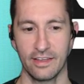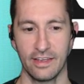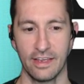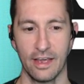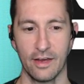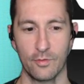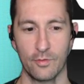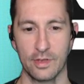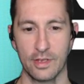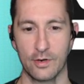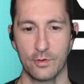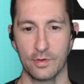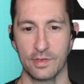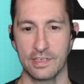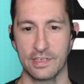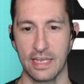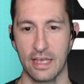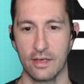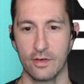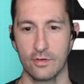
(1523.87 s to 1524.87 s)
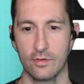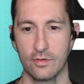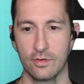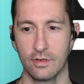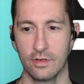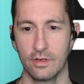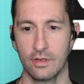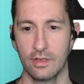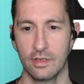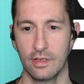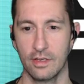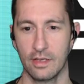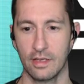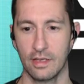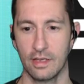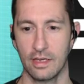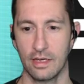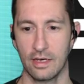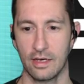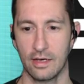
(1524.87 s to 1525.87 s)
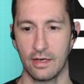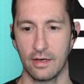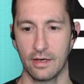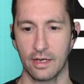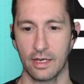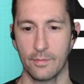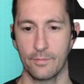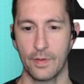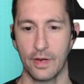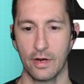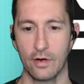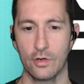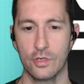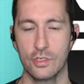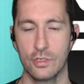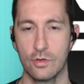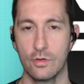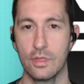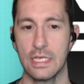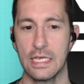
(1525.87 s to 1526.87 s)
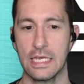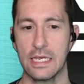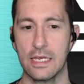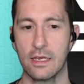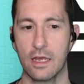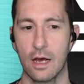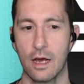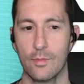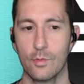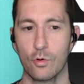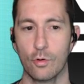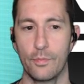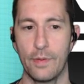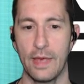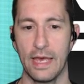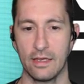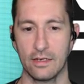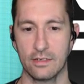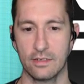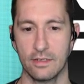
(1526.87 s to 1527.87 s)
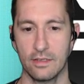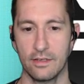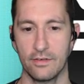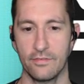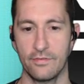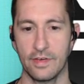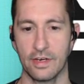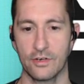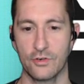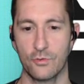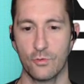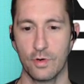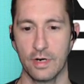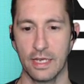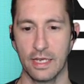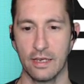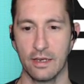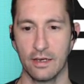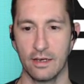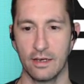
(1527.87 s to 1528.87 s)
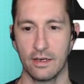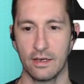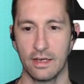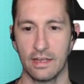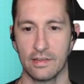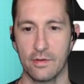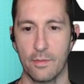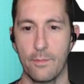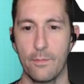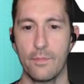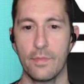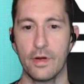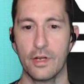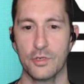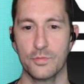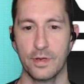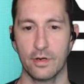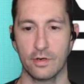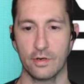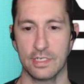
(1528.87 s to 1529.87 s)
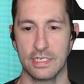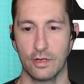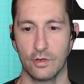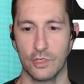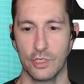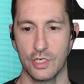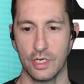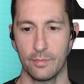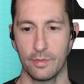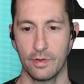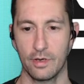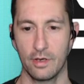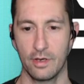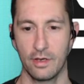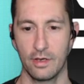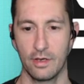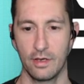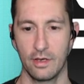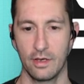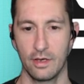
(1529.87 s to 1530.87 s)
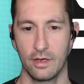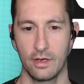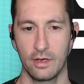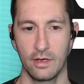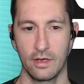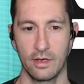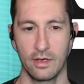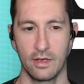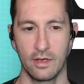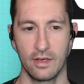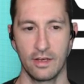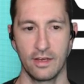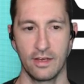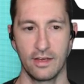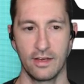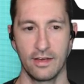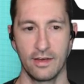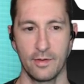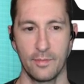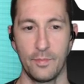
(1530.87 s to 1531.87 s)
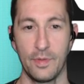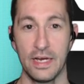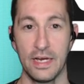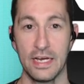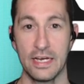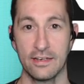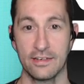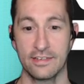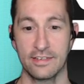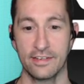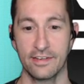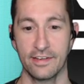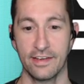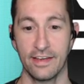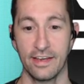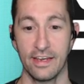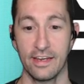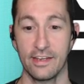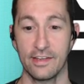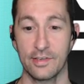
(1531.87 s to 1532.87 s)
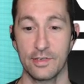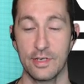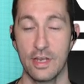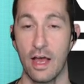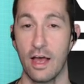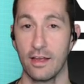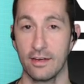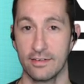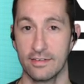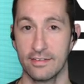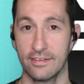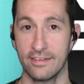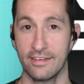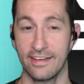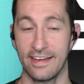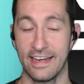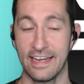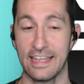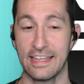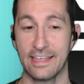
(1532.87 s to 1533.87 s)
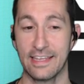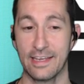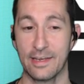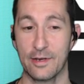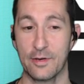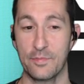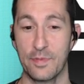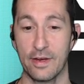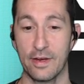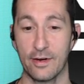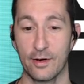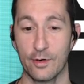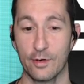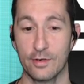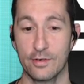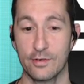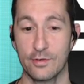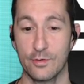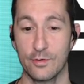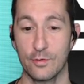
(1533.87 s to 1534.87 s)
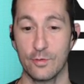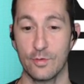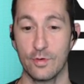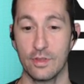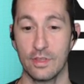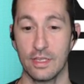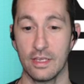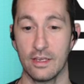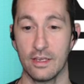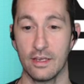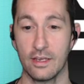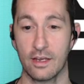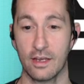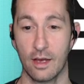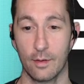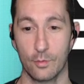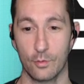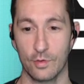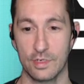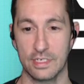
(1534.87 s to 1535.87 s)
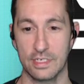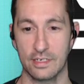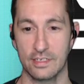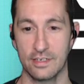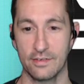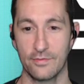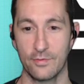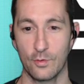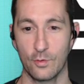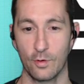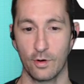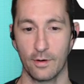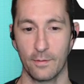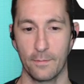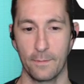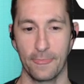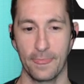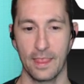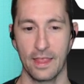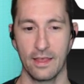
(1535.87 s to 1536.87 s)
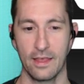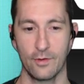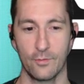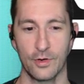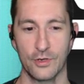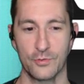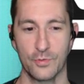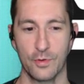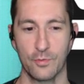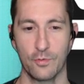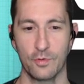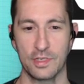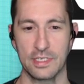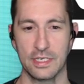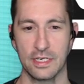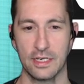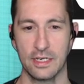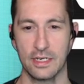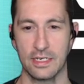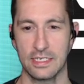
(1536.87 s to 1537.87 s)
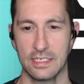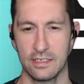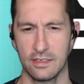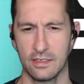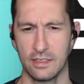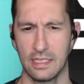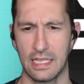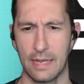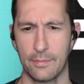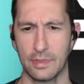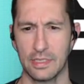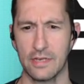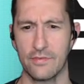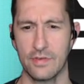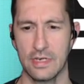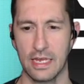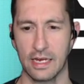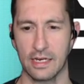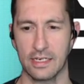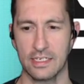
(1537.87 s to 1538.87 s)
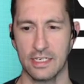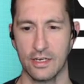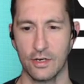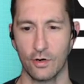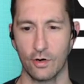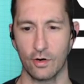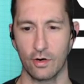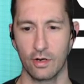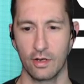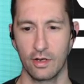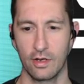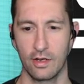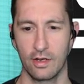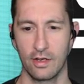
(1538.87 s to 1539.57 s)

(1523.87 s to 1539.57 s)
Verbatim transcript: Yeah, really cool sound. Compared to the Commodore PET, the VIC-20 has a much better sound chip. But it is not anything compared to the Commodore 64, which we won't see until, I believe, next year.